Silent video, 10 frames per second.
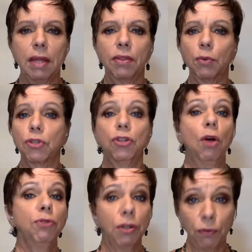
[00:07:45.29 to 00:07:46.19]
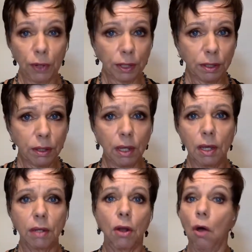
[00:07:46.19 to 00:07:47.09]
There was no difference
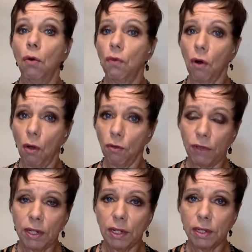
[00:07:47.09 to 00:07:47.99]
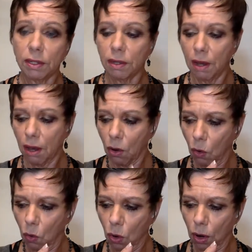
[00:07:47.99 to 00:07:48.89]
in overall fitness
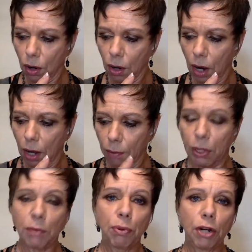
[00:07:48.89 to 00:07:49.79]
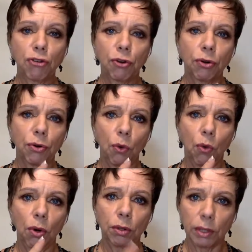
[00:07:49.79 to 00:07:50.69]
or blood pressure
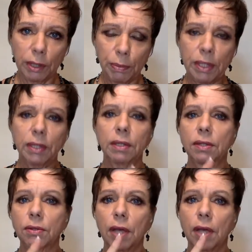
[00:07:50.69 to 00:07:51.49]
or lipids,